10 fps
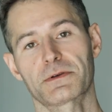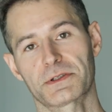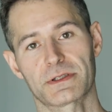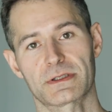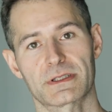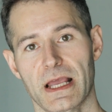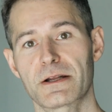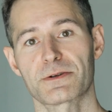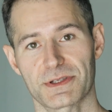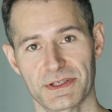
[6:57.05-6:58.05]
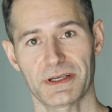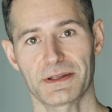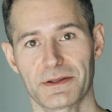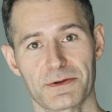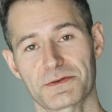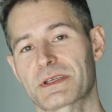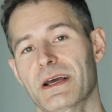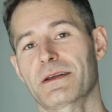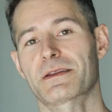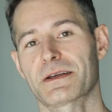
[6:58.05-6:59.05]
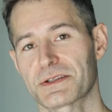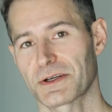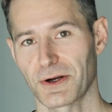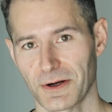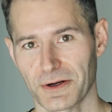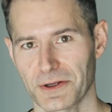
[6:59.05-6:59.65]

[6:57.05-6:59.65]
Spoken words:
which is interesting that those kind of things occur.